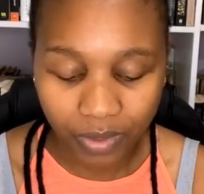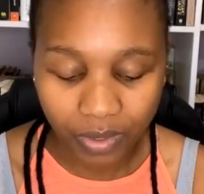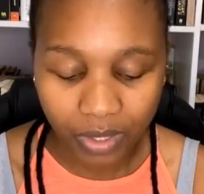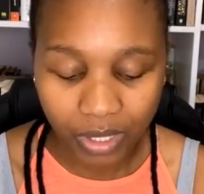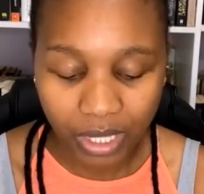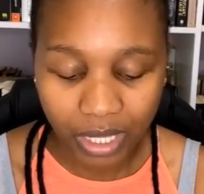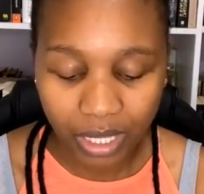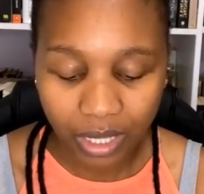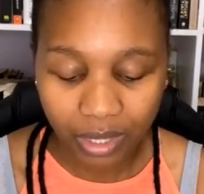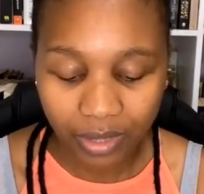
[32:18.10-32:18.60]

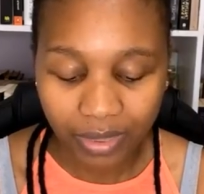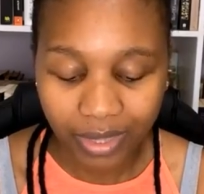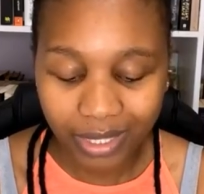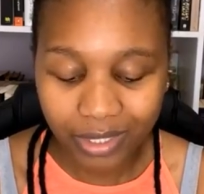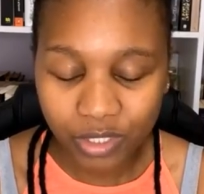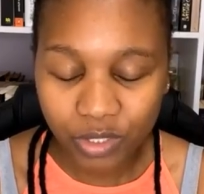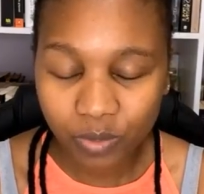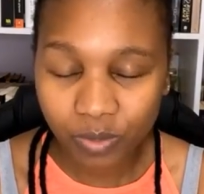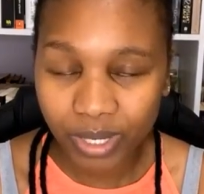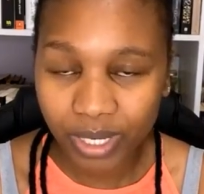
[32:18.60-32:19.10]
That's
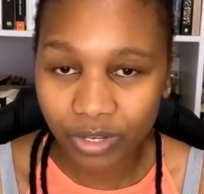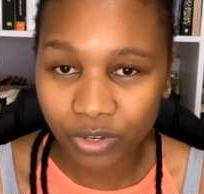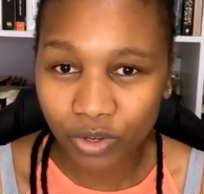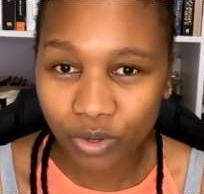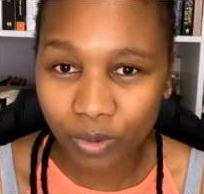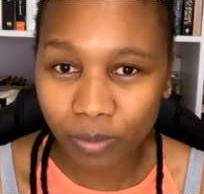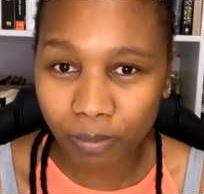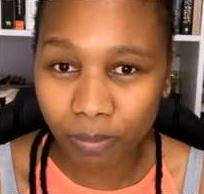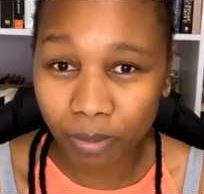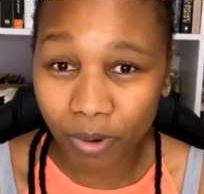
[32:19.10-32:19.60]
when your
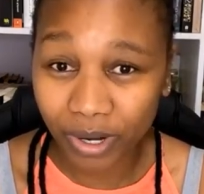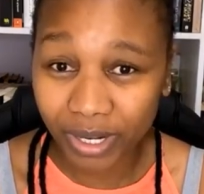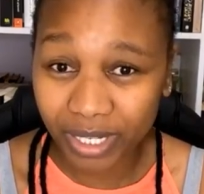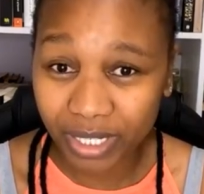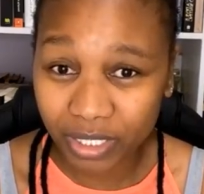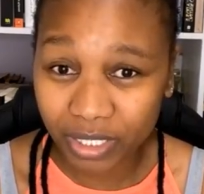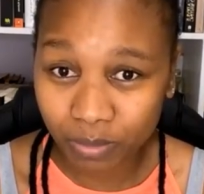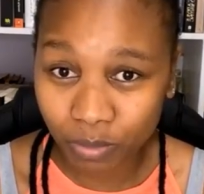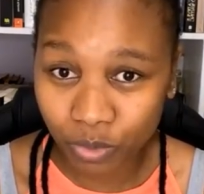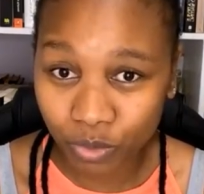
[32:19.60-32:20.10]
body is
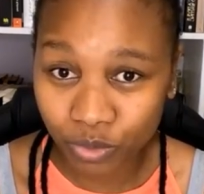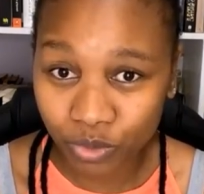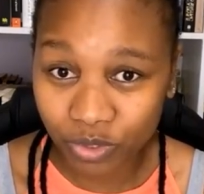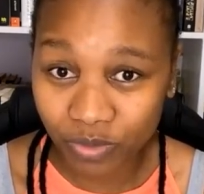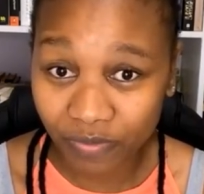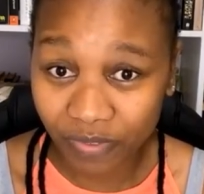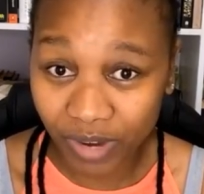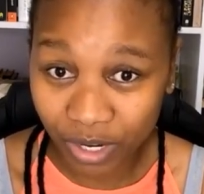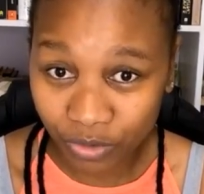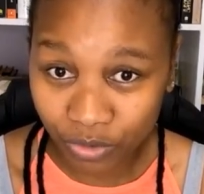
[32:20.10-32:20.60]
most
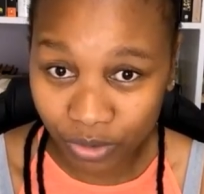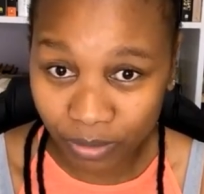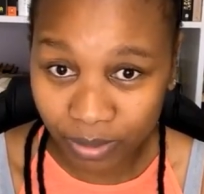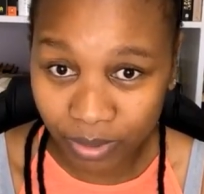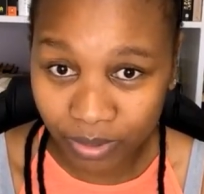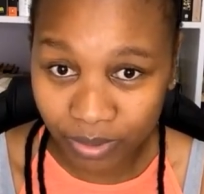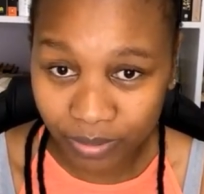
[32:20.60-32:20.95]
vulnerable.